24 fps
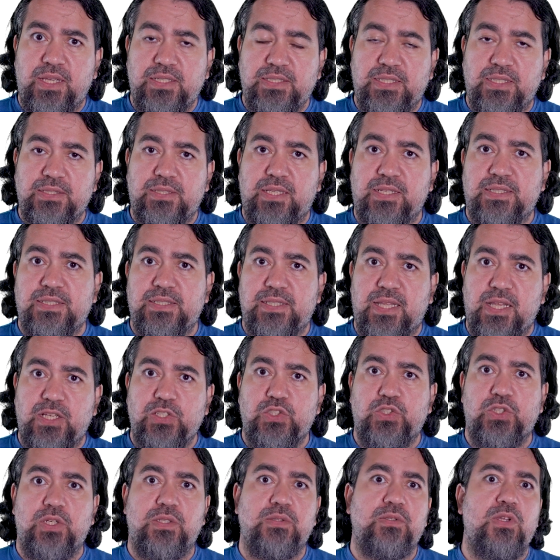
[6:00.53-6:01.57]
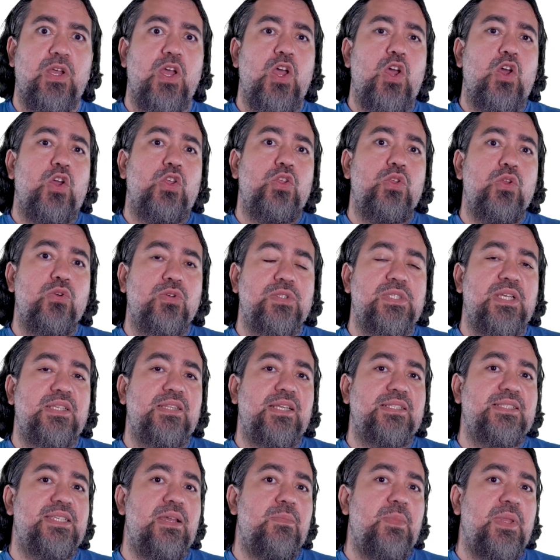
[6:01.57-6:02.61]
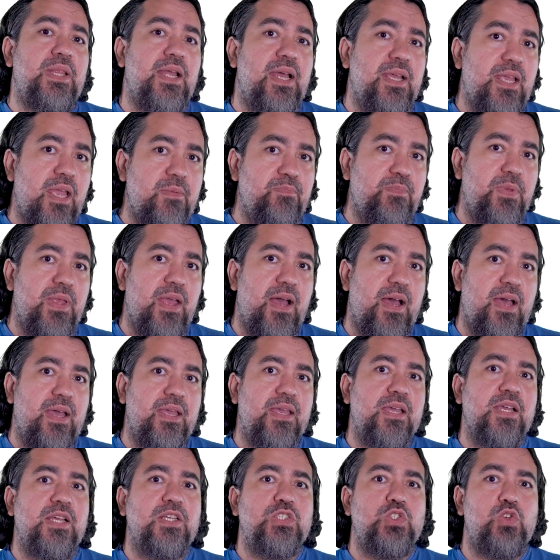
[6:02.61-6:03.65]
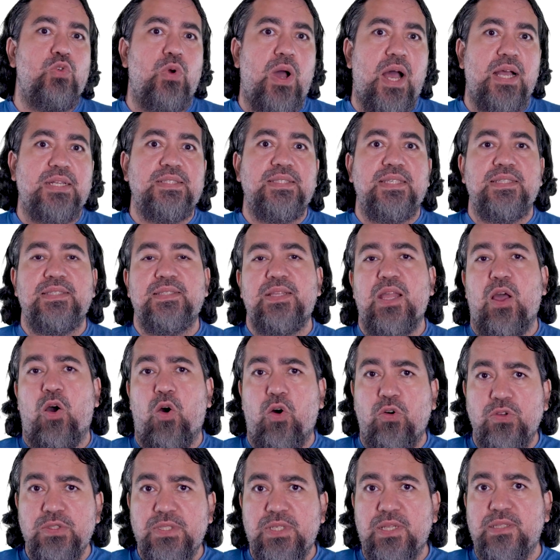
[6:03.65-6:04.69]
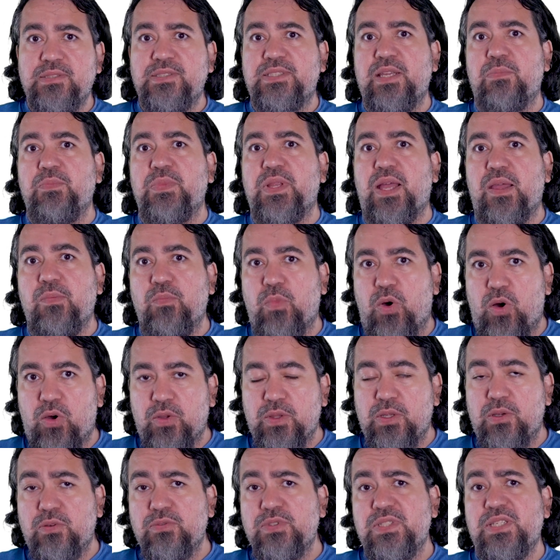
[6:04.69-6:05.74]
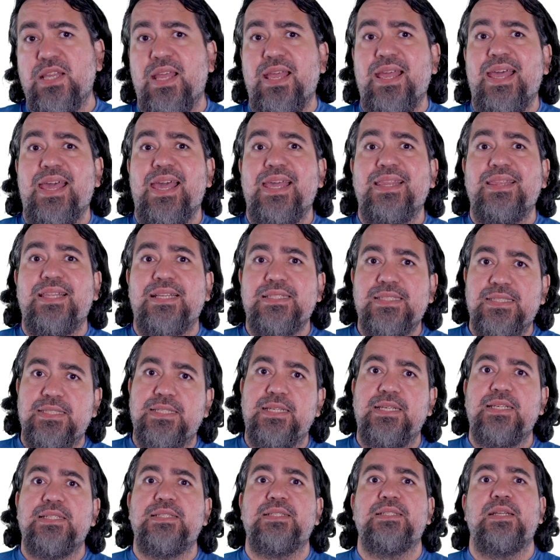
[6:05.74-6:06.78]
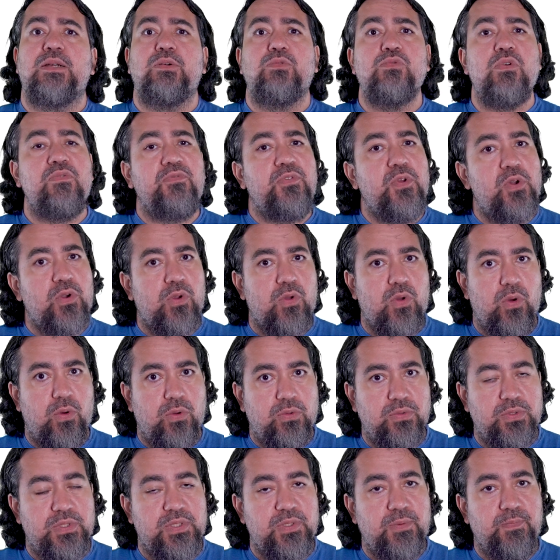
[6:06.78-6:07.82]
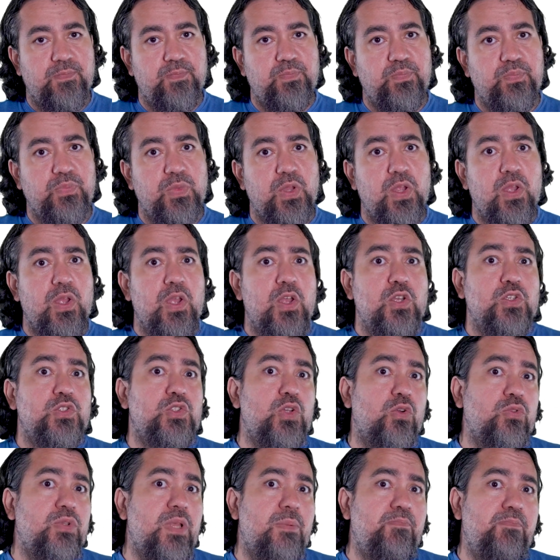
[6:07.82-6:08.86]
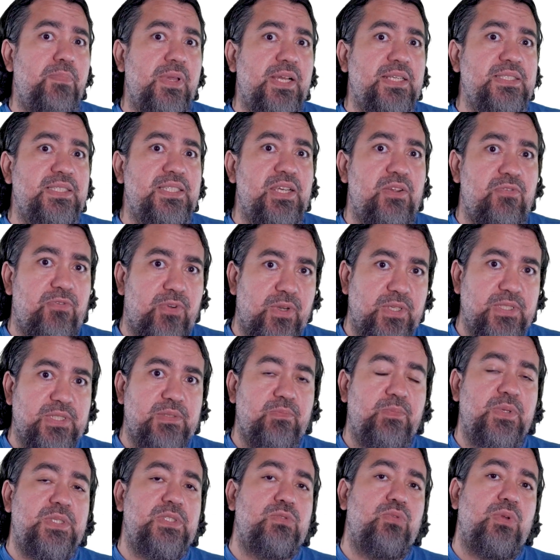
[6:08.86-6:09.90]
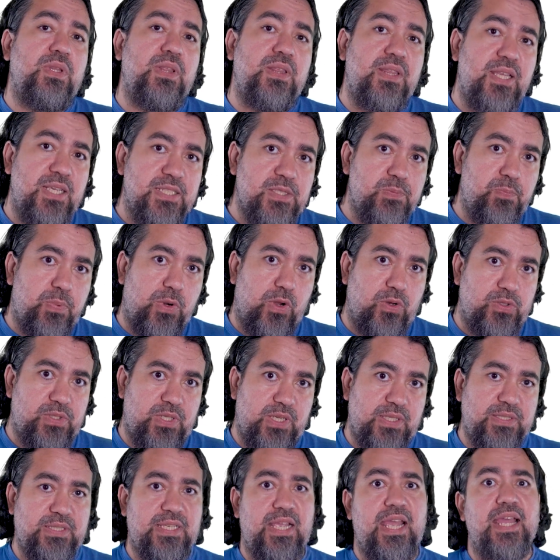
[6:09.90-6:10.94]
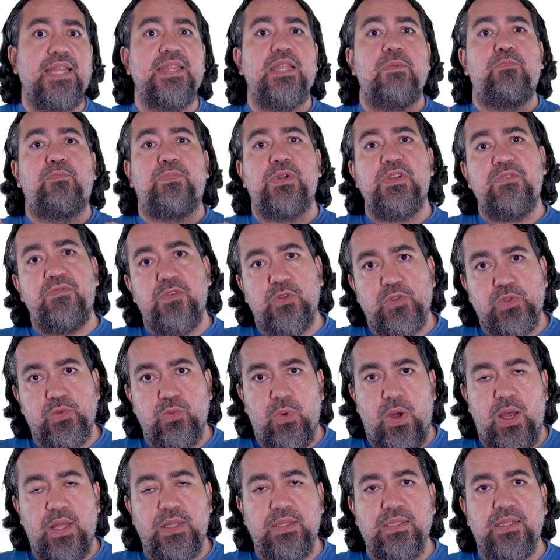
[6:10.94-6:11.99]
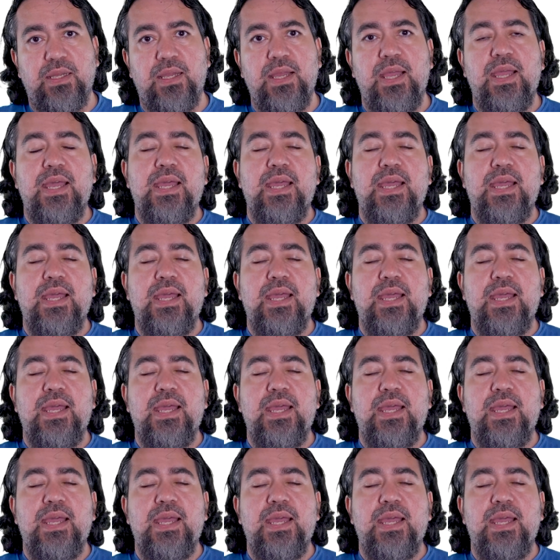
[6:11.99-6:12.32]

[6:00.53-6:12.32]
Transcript: Agent extension used the Gemini A P I to access the hosted Gemini models and assist with your codes. So the big difference between this project and the previous one